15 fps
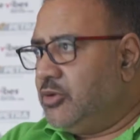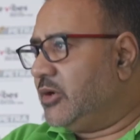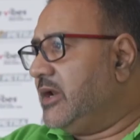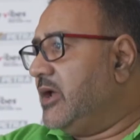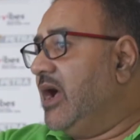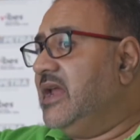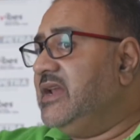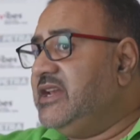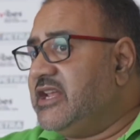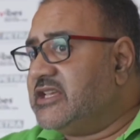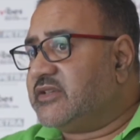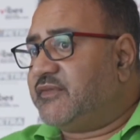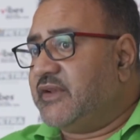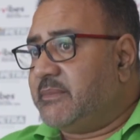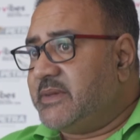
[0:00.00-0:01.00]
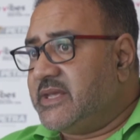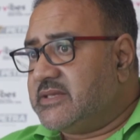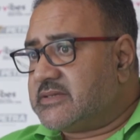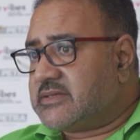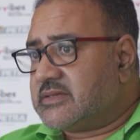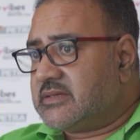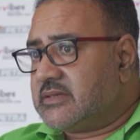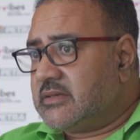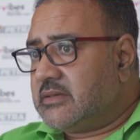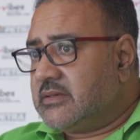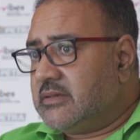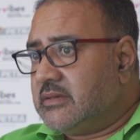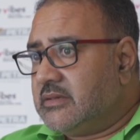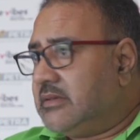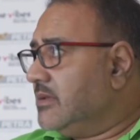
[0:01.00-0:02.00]
look at early days of Philippines,
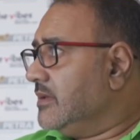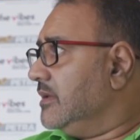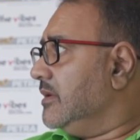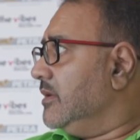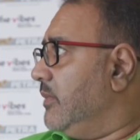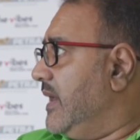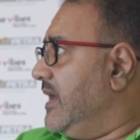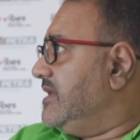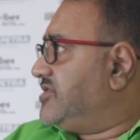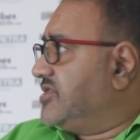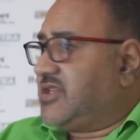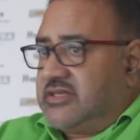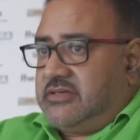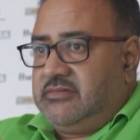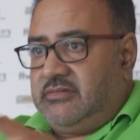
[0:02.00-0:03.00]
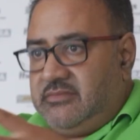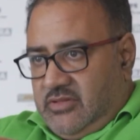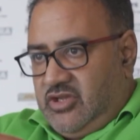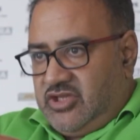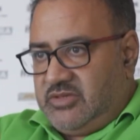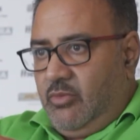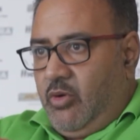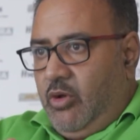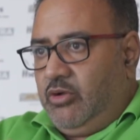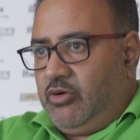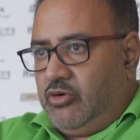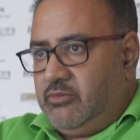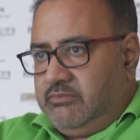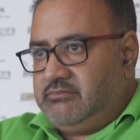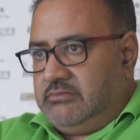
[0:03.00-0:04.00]
when it's just a small
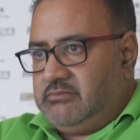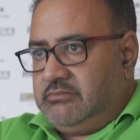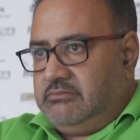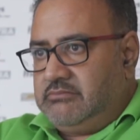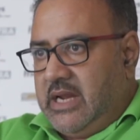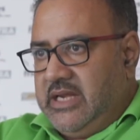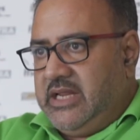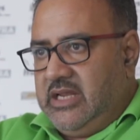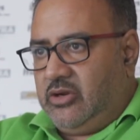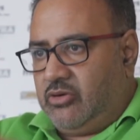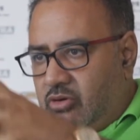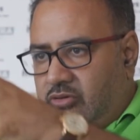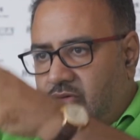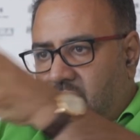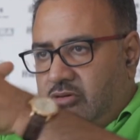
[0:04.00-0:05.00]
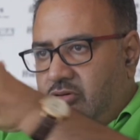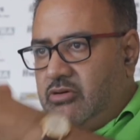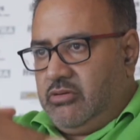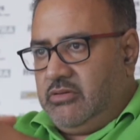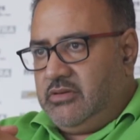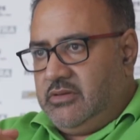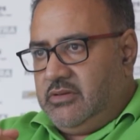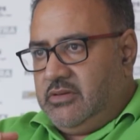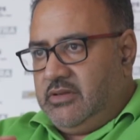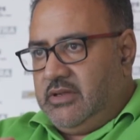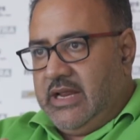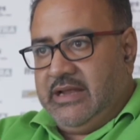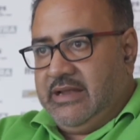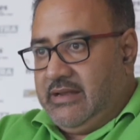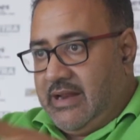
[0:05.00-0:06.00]
group, money, grow,
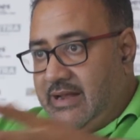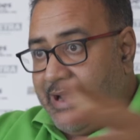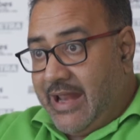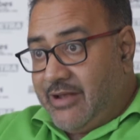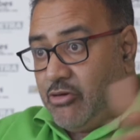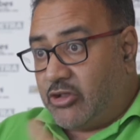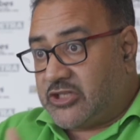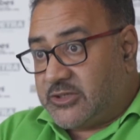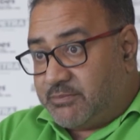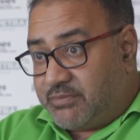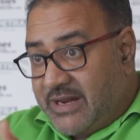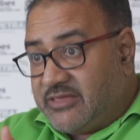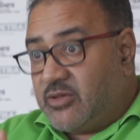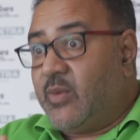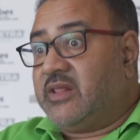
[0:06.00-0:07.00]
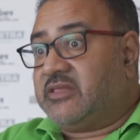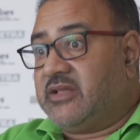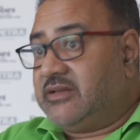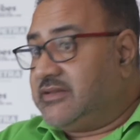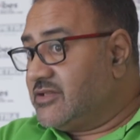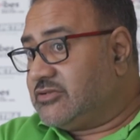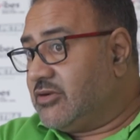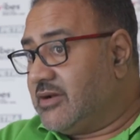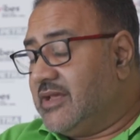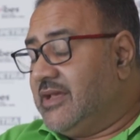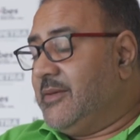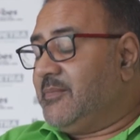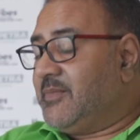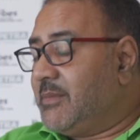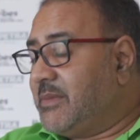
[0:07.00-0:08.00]
and not spread the wealth. There's not
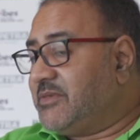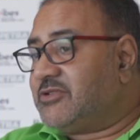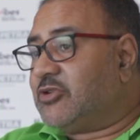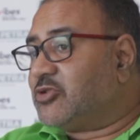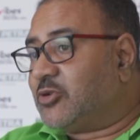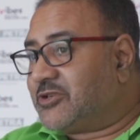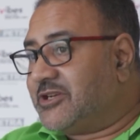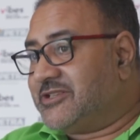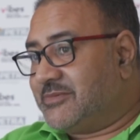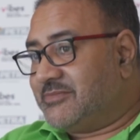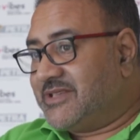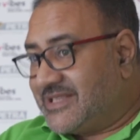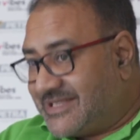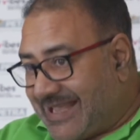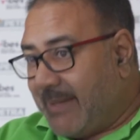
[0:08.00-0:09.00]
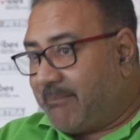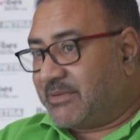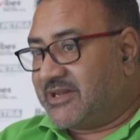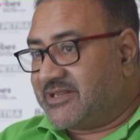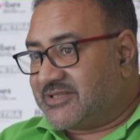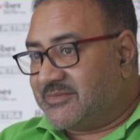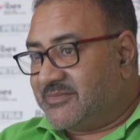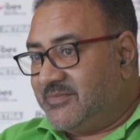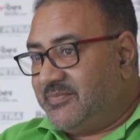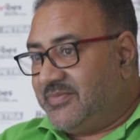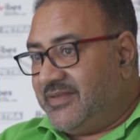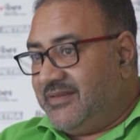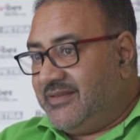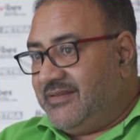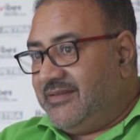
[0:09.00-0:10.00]
socialism, this is capitalism.
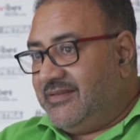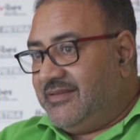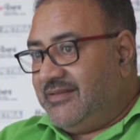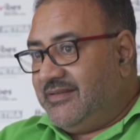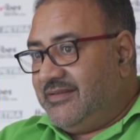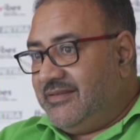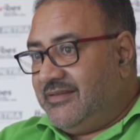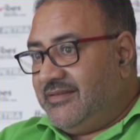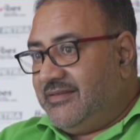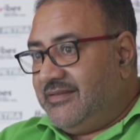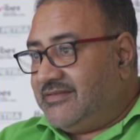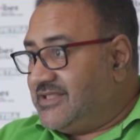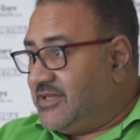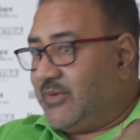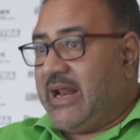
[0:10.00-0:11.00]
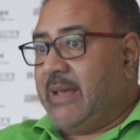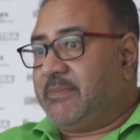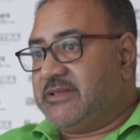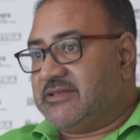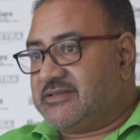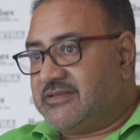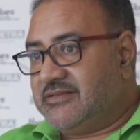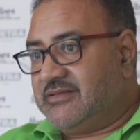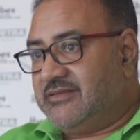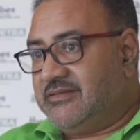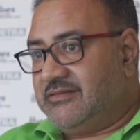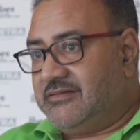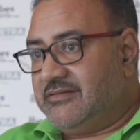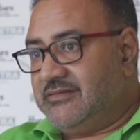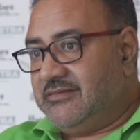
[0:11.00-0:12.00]
See what happens.
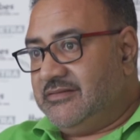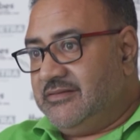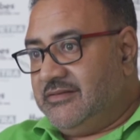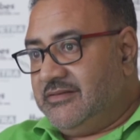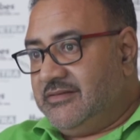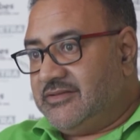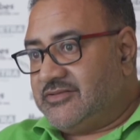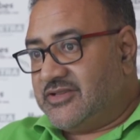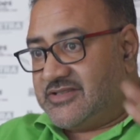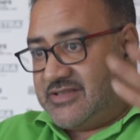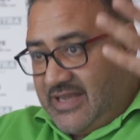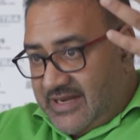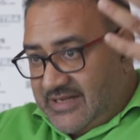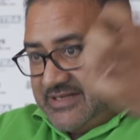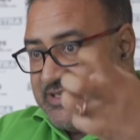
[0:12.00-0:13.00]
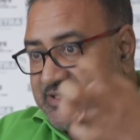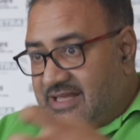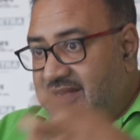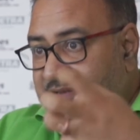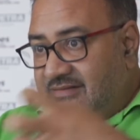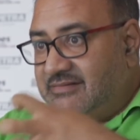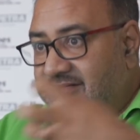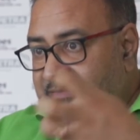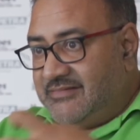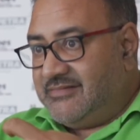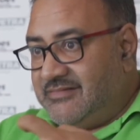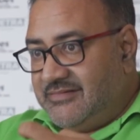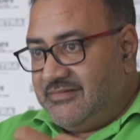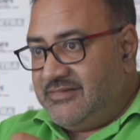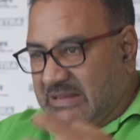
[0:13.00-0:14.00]
Society then
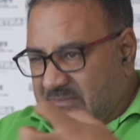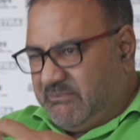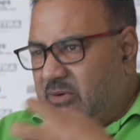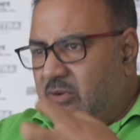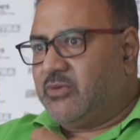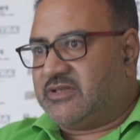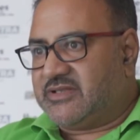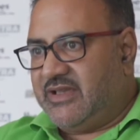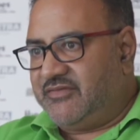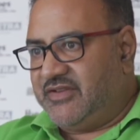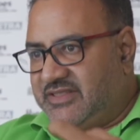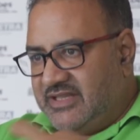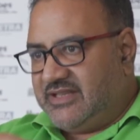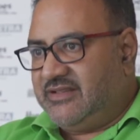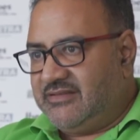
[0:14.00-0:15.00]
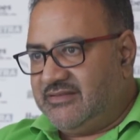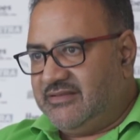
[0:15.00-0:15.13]
implodes, everything,